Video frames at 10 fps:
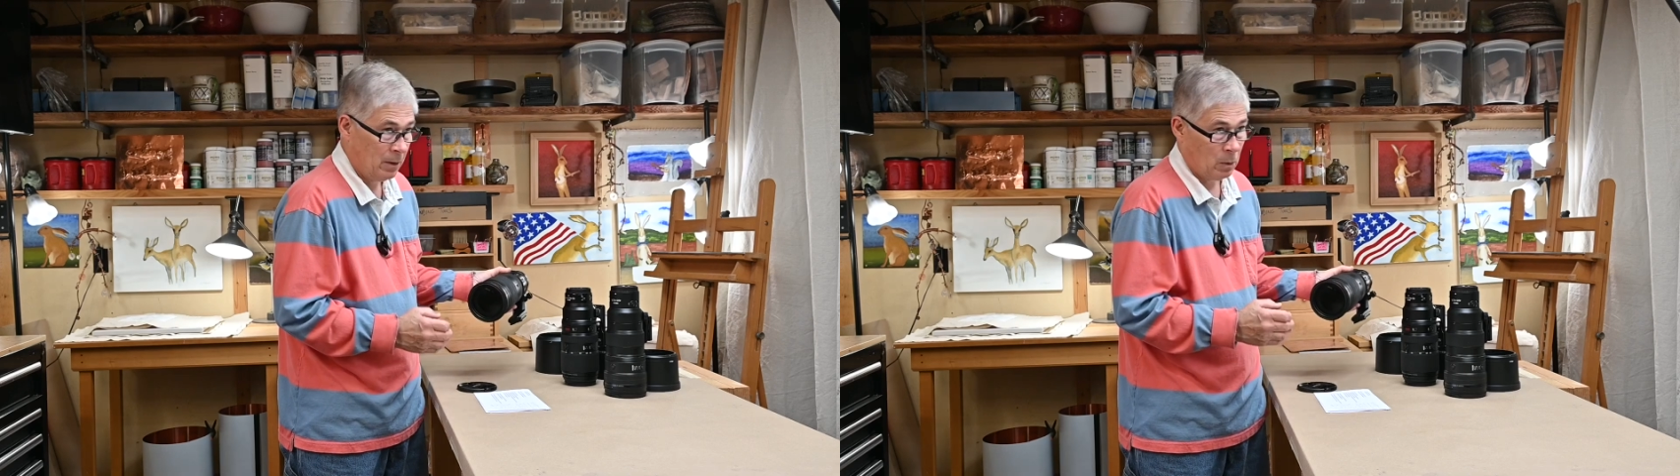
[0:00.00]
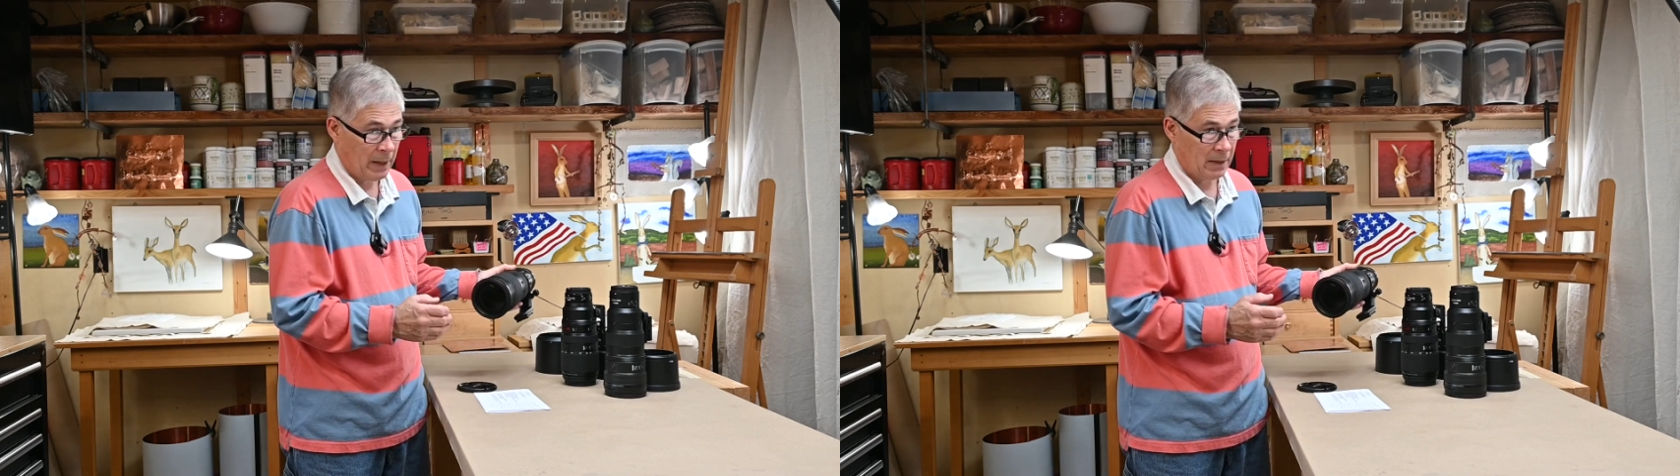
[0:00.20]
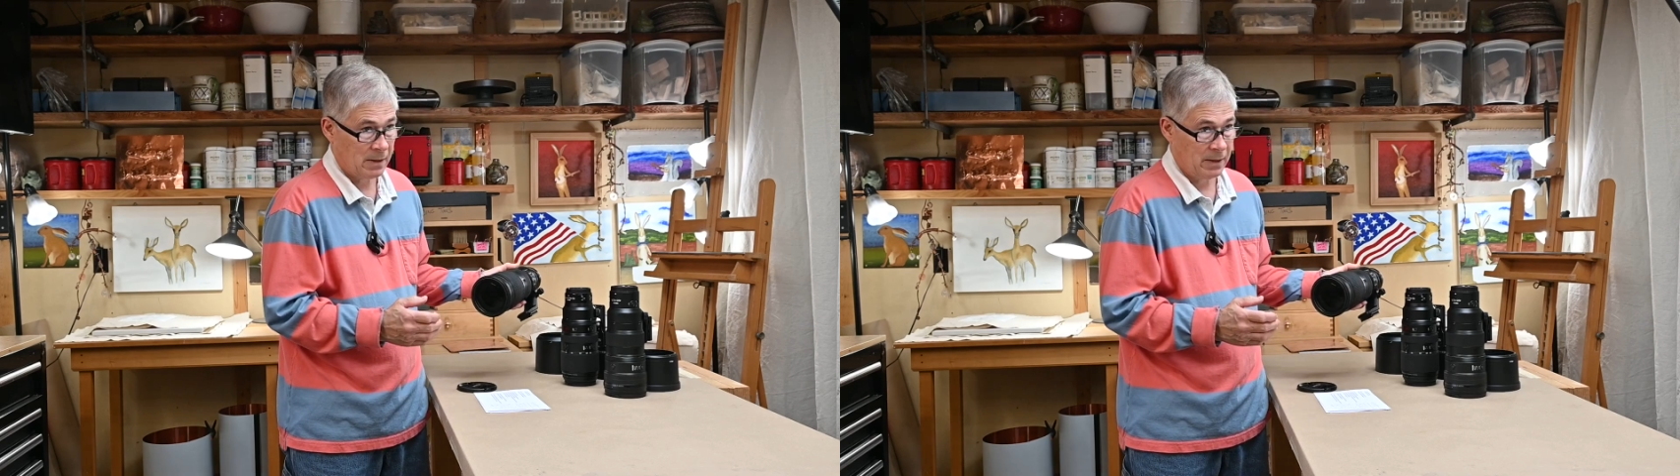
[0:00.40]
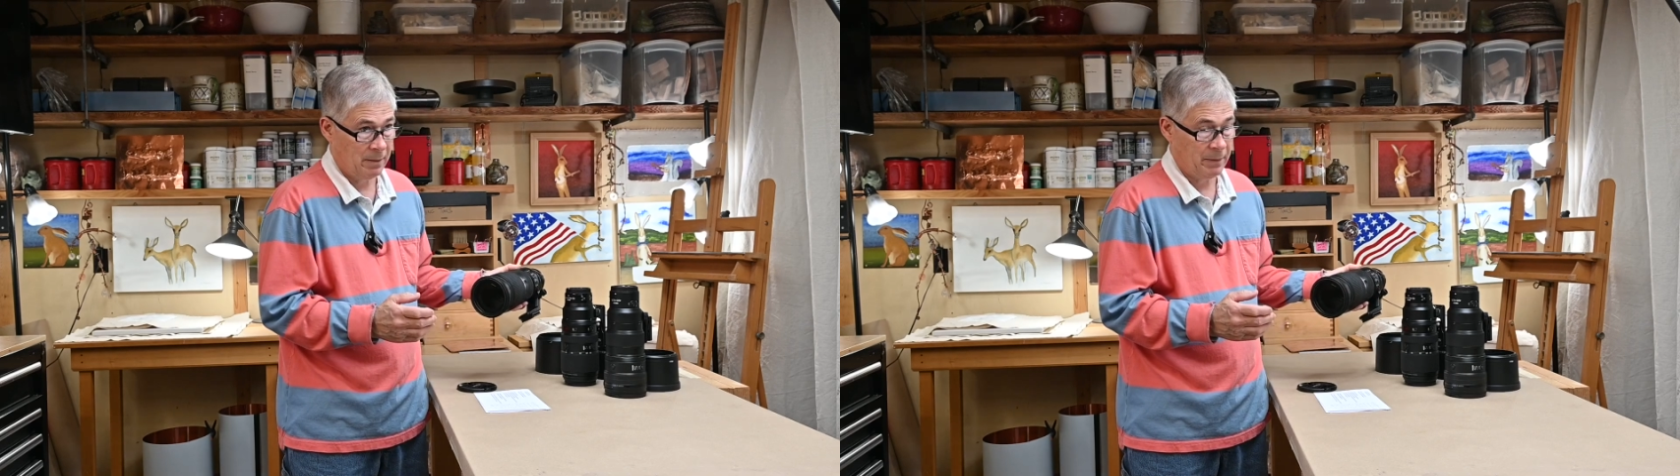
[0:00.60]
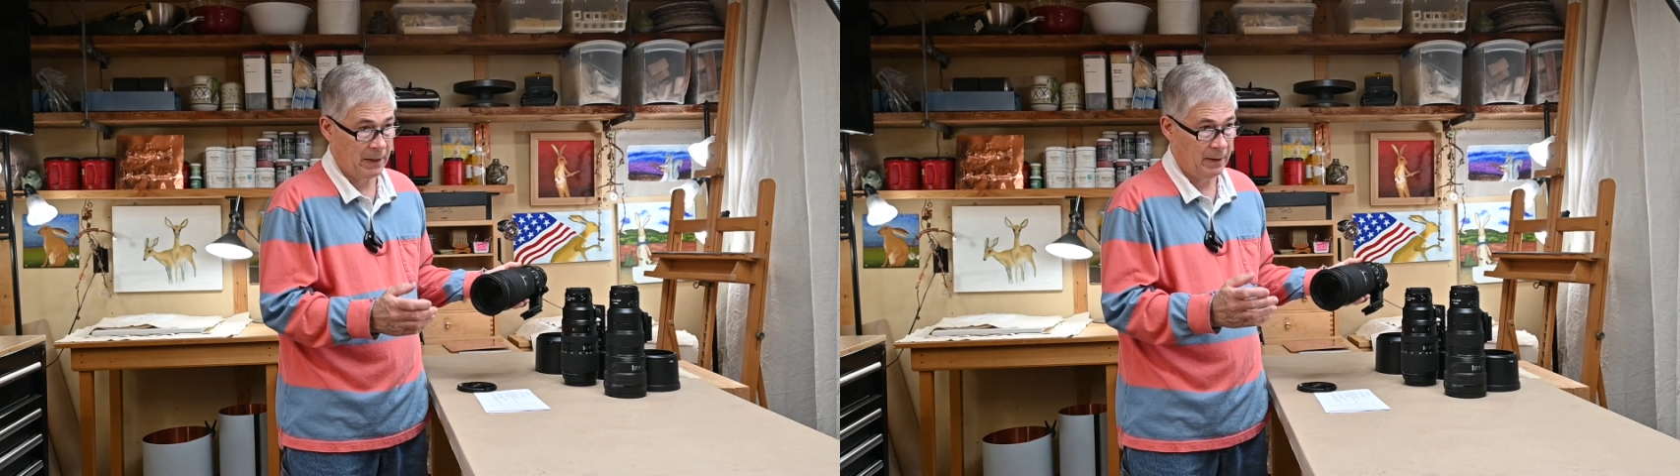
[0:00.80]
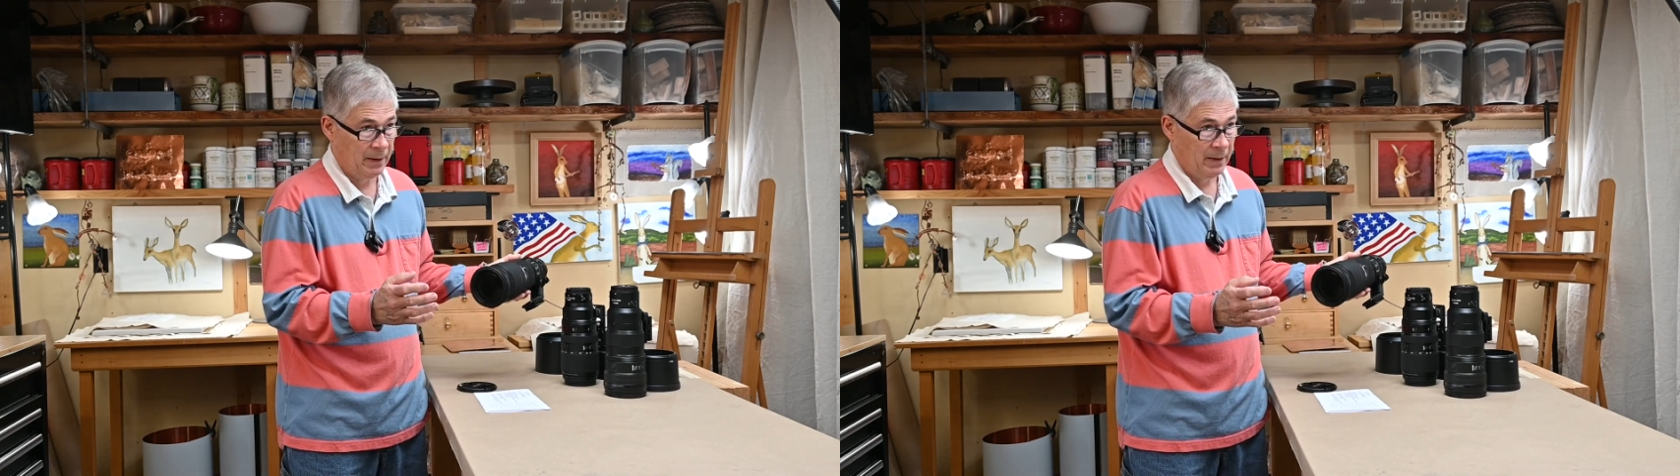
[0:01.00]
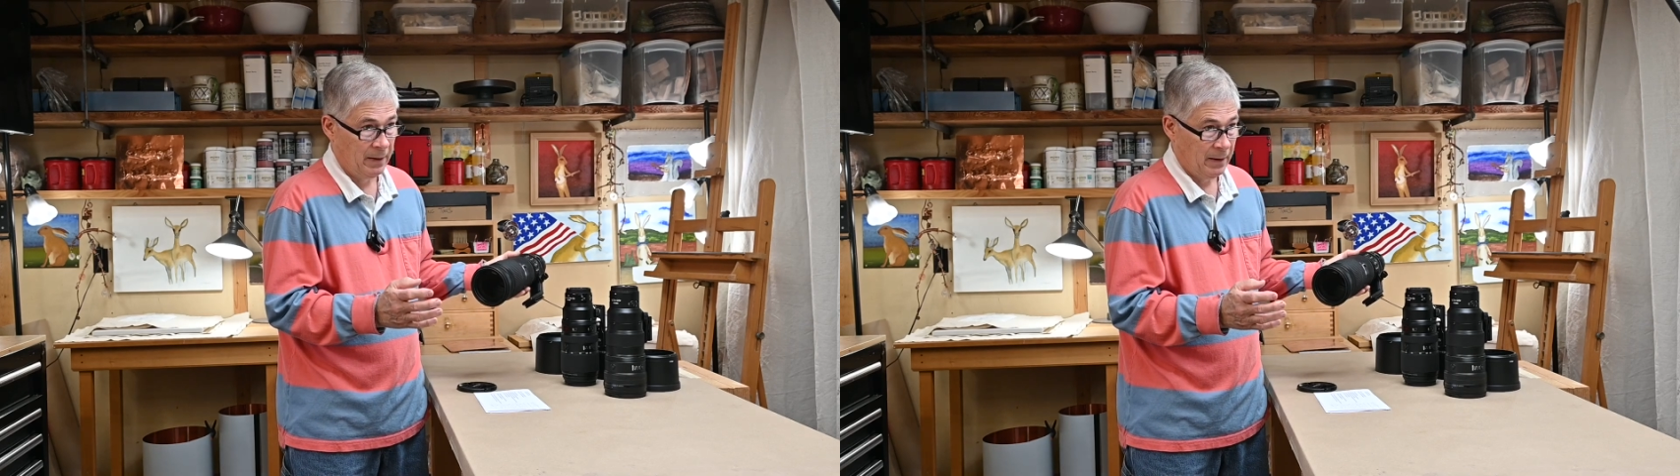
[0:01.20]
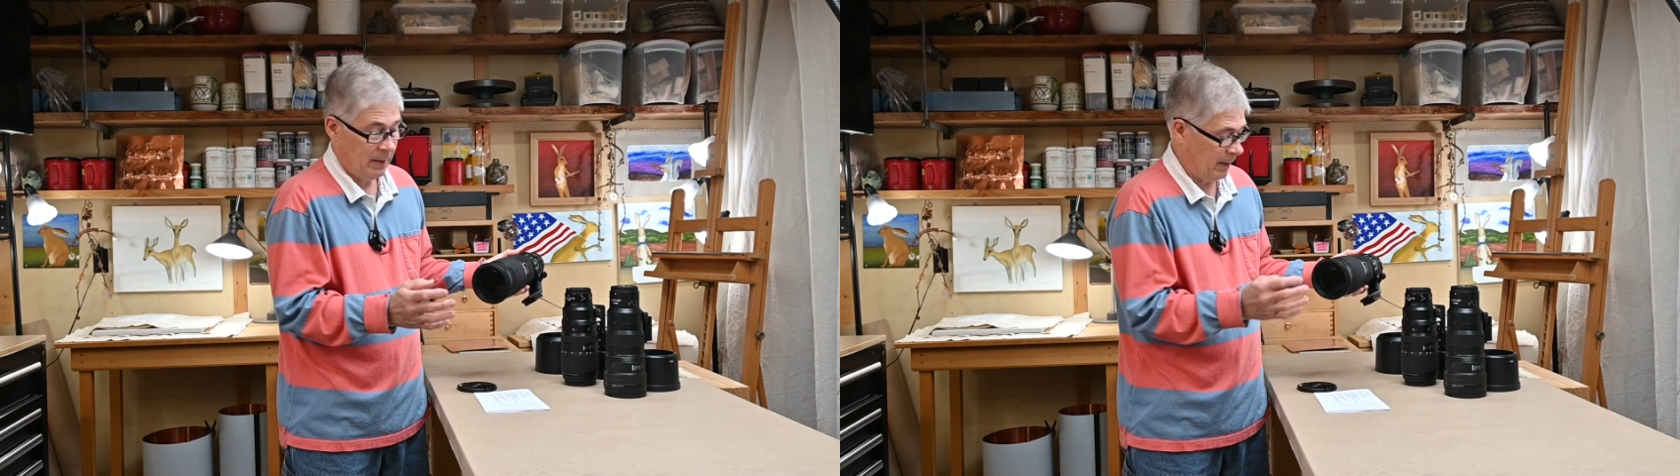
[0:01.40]
whacks something,
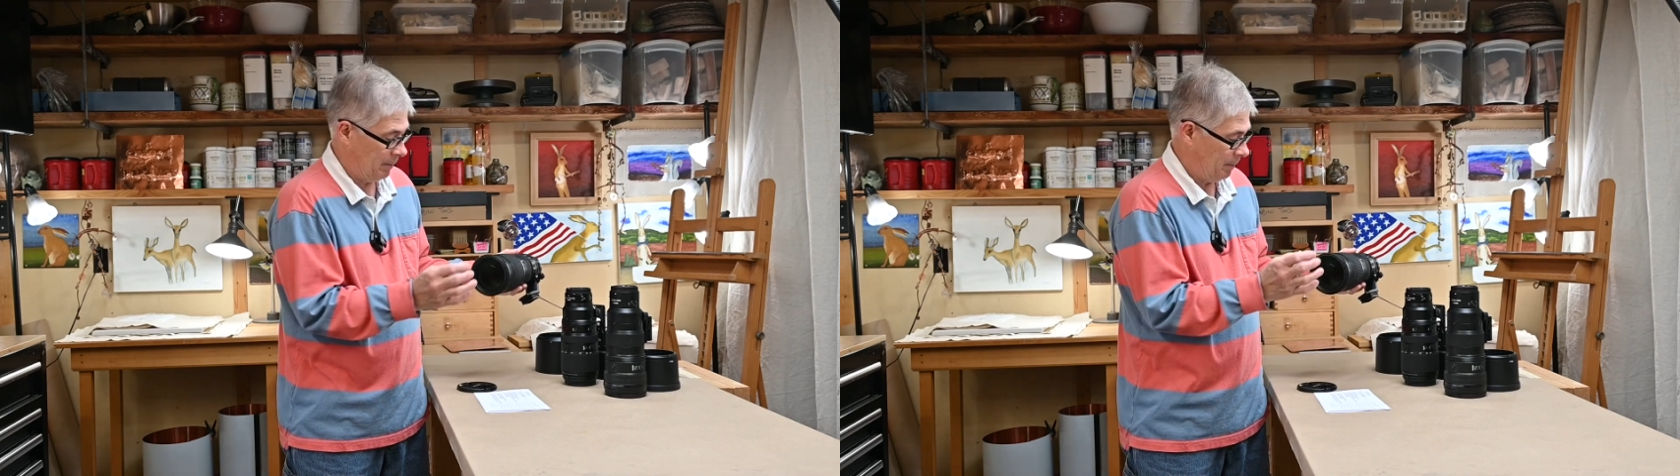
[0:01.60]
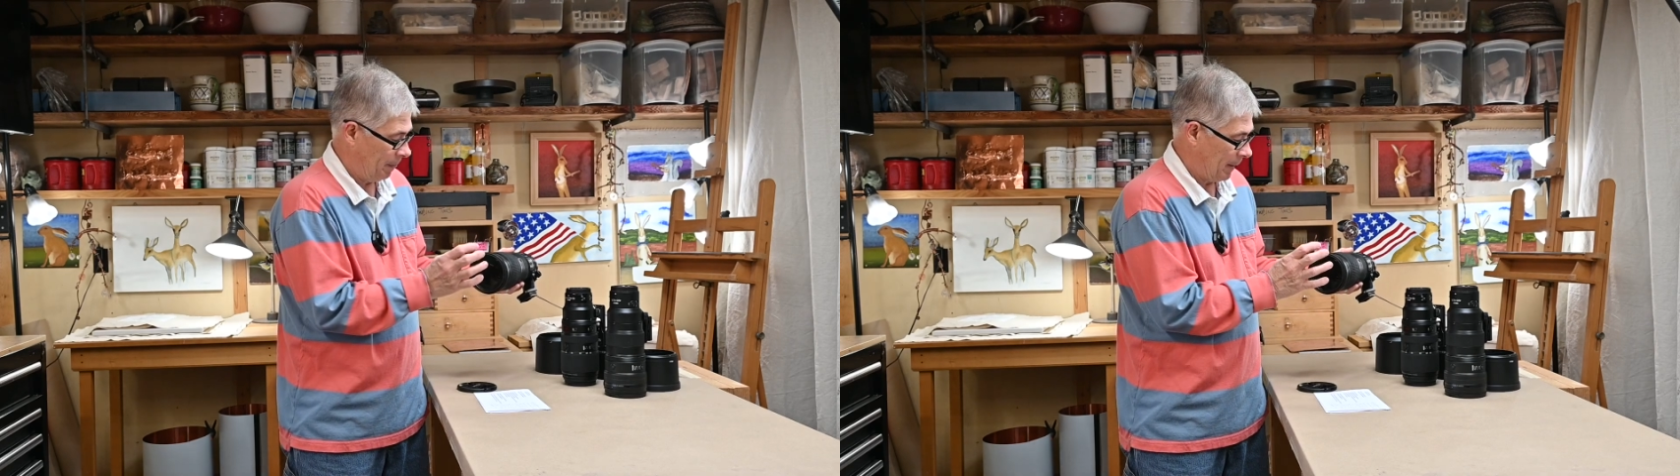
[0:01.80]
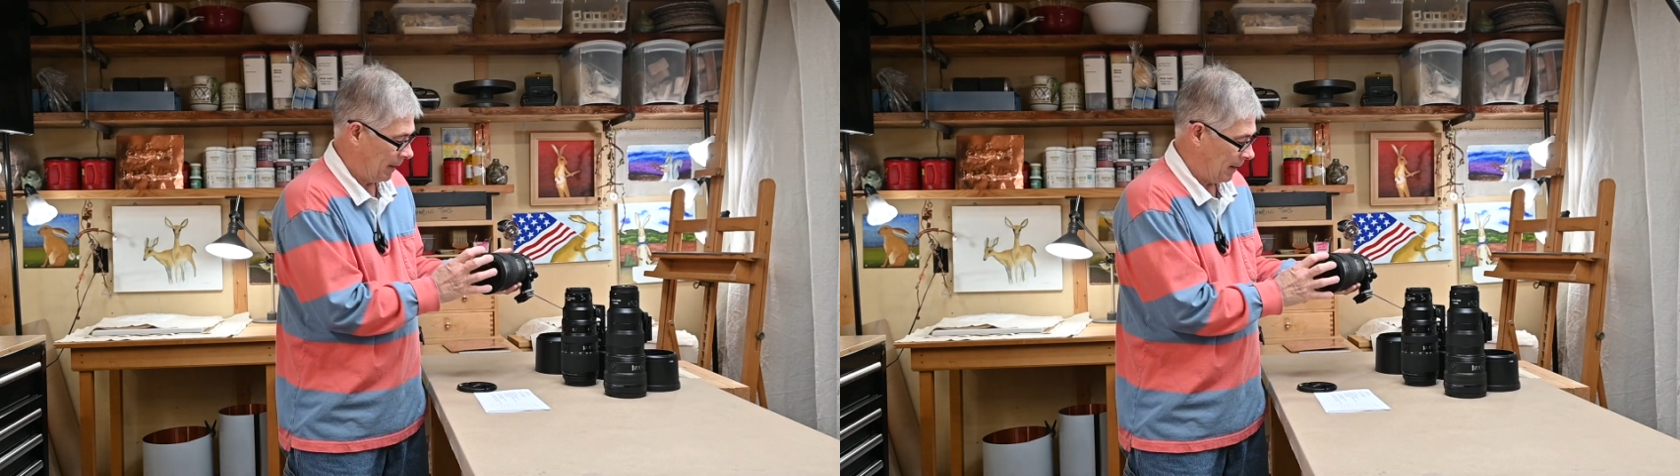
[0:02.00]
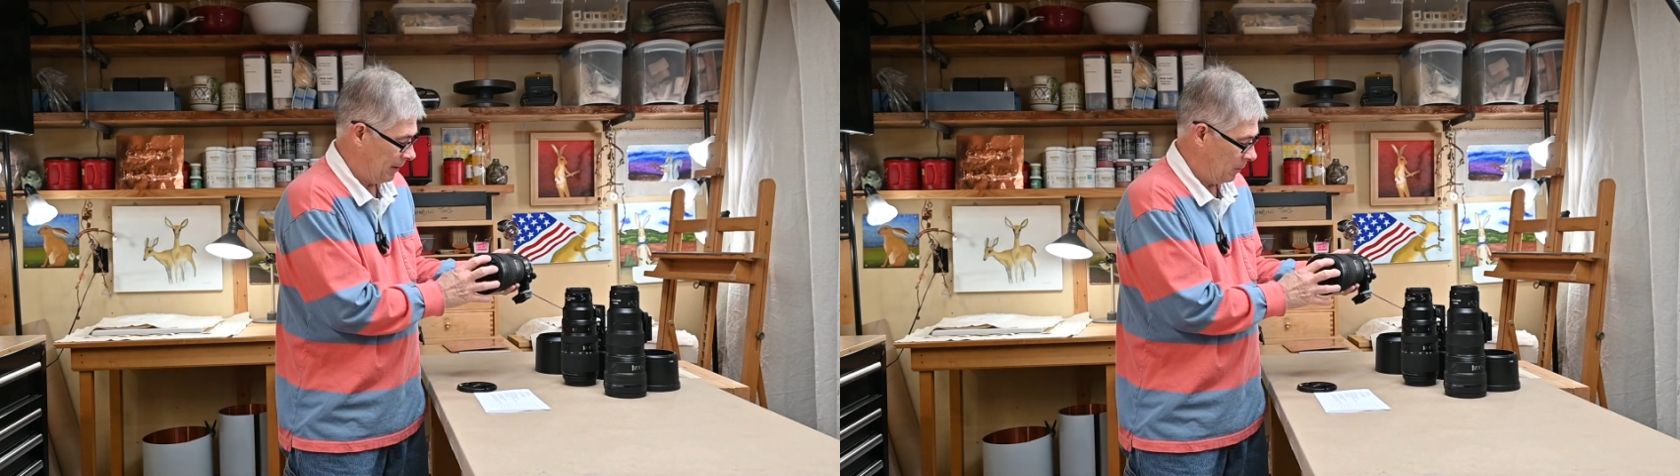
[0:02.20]
I